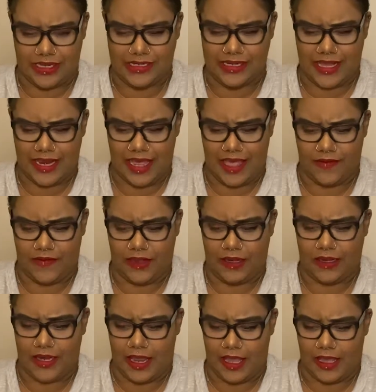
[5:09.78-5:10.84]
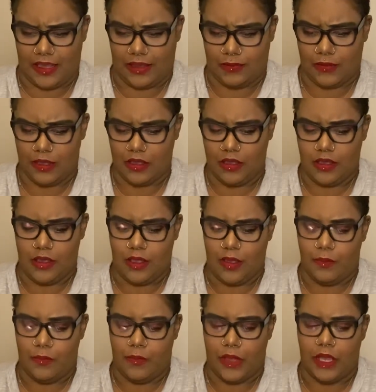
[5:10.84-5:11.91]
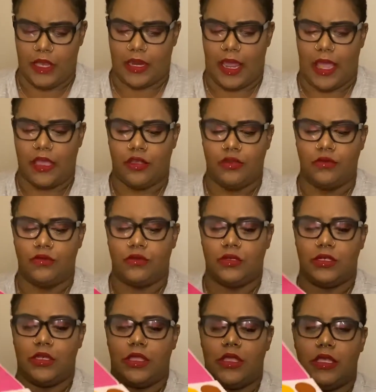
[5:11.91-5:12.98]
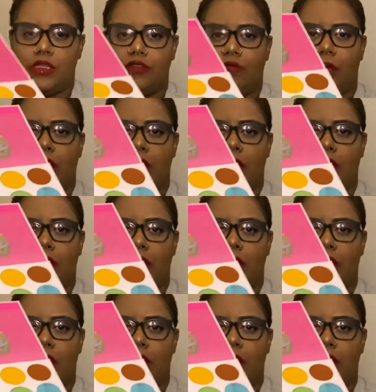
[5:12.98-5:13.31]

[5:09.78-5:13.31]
not have a name, but I use this right